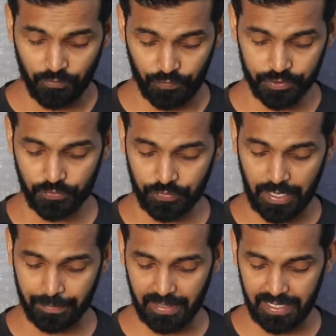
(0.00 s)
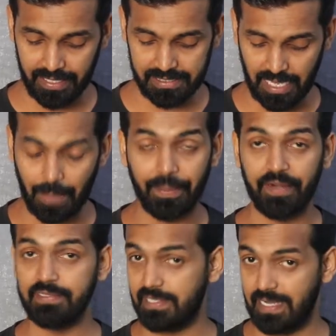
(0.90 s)
first of them is
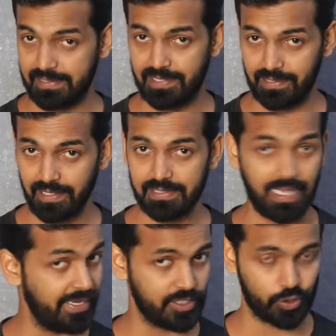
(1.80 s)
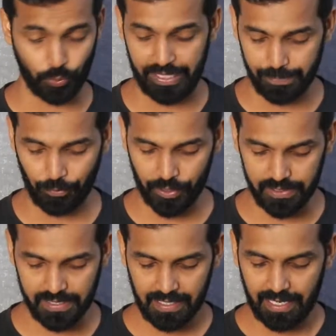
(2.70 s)
appearance and aesthetics, that has 20
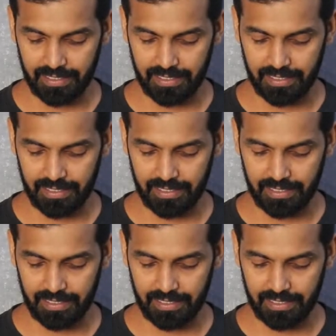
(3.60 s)
points,